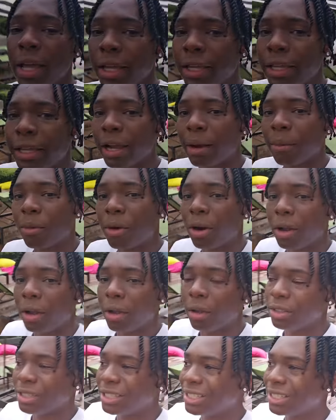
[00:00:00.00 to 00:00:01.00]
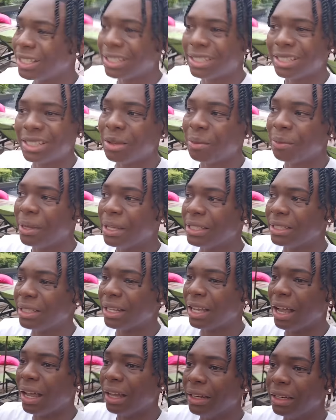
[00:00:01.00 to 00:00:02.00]
camera system is
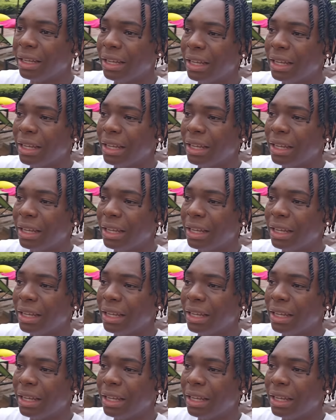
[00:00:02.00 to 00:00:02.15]
that